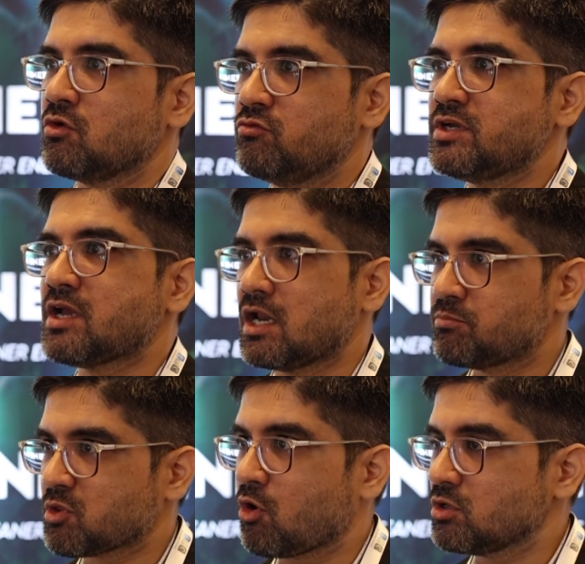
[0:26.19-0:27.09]
which
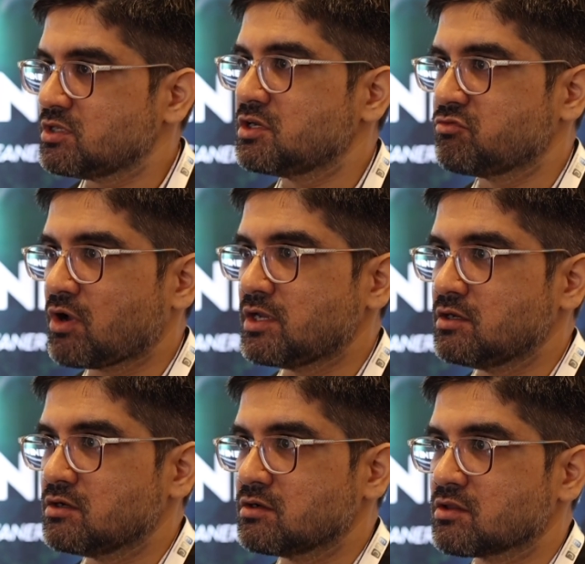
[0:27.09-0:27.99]
helps all the
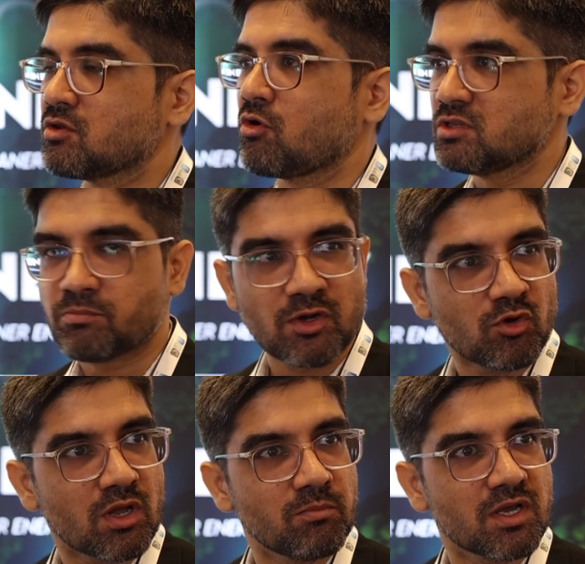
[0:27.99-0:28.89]
refiners and all the
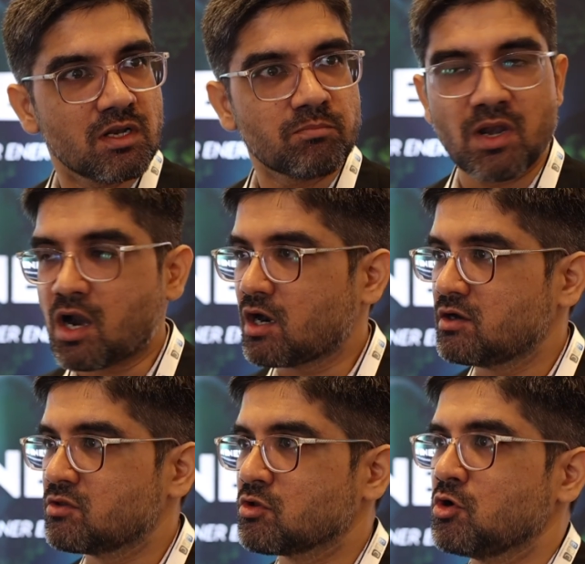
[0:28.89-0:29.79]
petrochemical
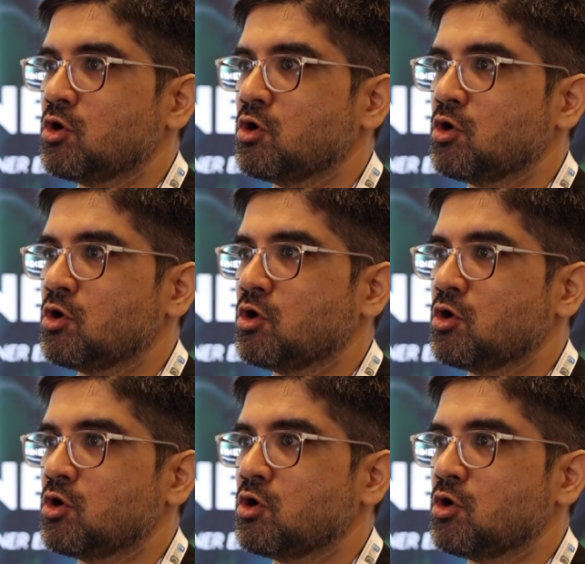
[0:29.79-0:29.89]
plants